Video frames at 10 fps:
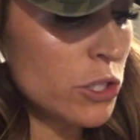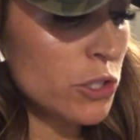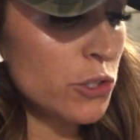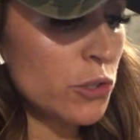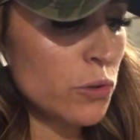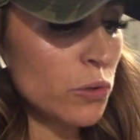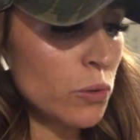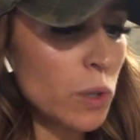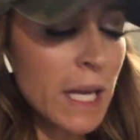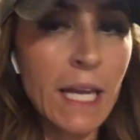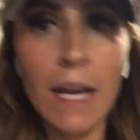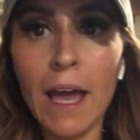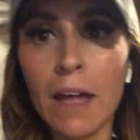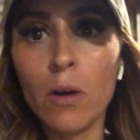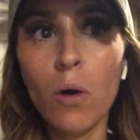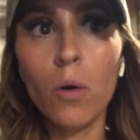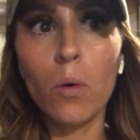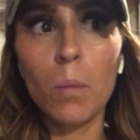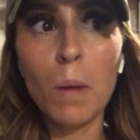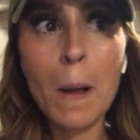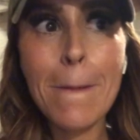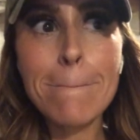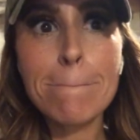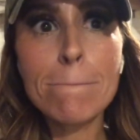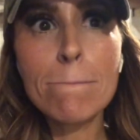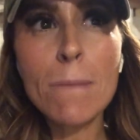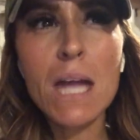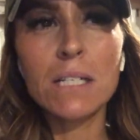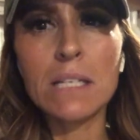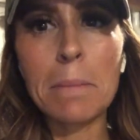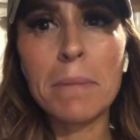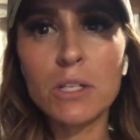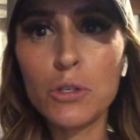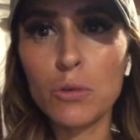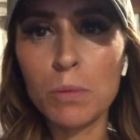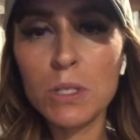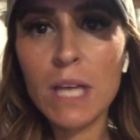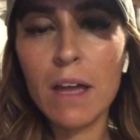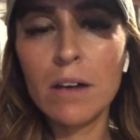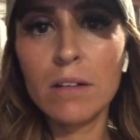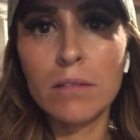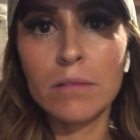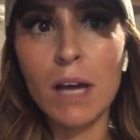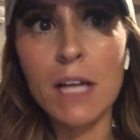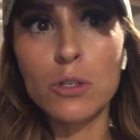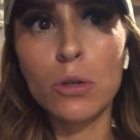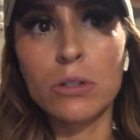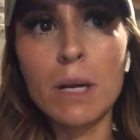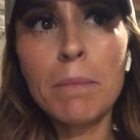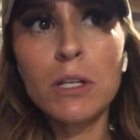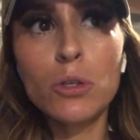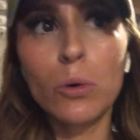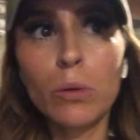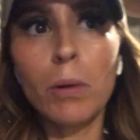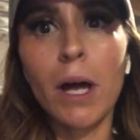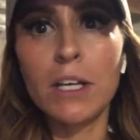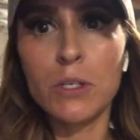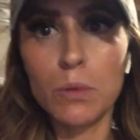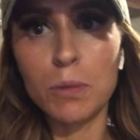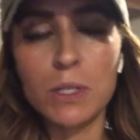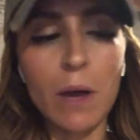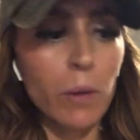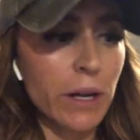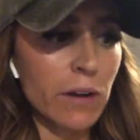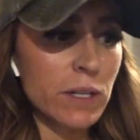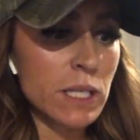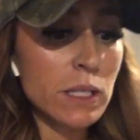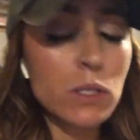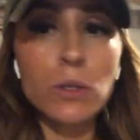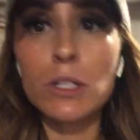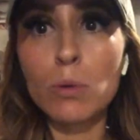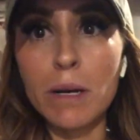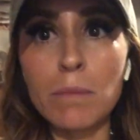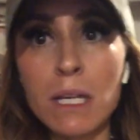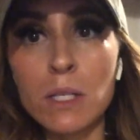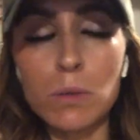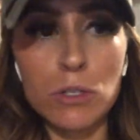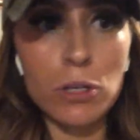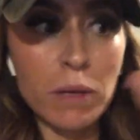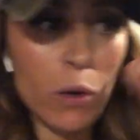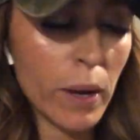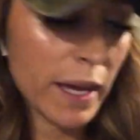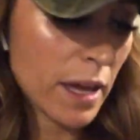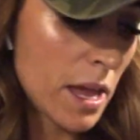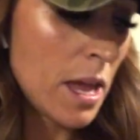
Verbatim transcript: to do an at-home dumbbell superset, uh, dumbbell total body superset workout. It says it's only 20 minutes, so it should be quick.